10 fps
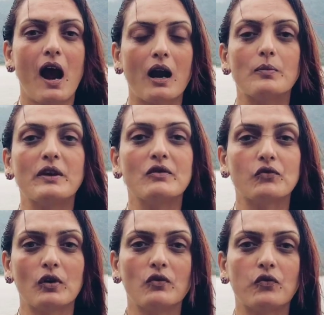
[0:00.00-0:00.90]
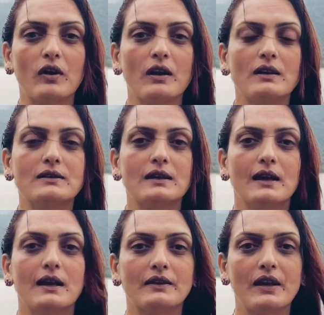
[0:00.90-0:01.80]
are being fulfilled.
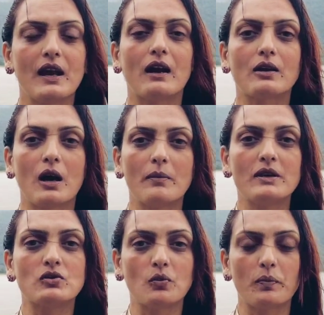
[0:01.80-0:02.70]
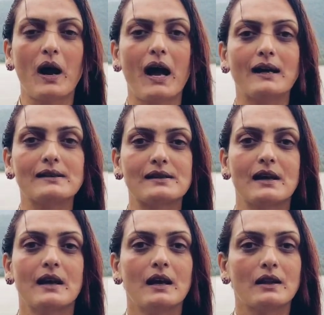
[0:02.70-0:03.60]
They are coming to pass.
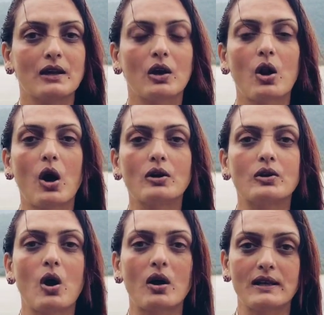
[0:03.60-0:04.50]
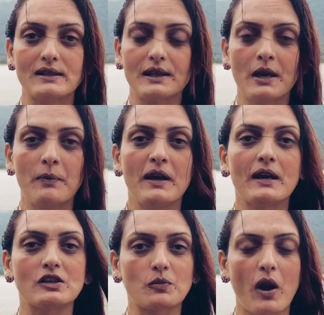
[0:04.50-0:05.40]
The Lord God is keeping
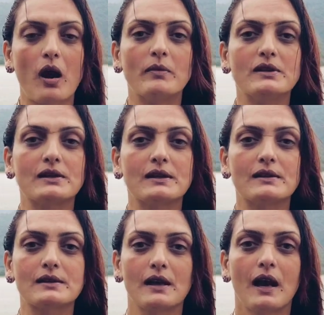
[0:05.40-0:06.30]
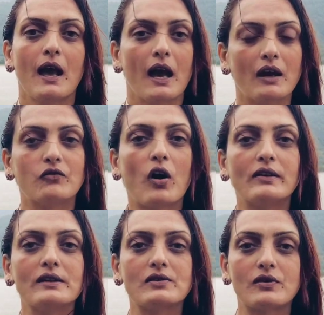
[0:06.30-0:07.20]
his promises. And
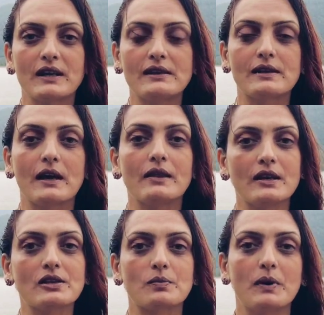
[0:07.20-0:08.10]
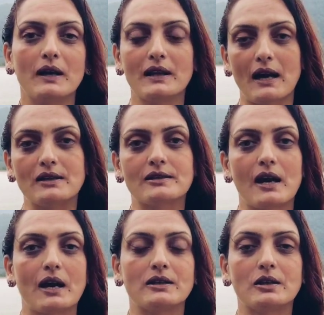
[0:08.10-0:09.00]
for this reason, this month I
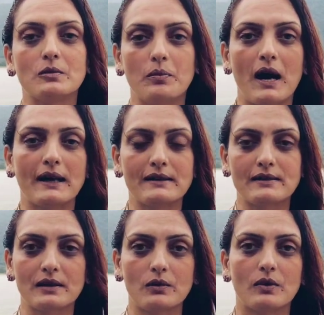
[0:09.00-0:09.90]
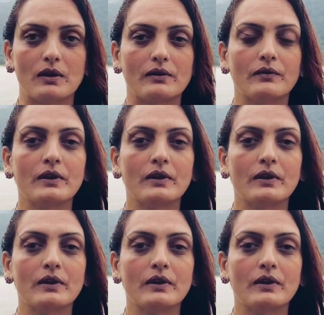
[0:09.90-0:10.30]
started buying silver.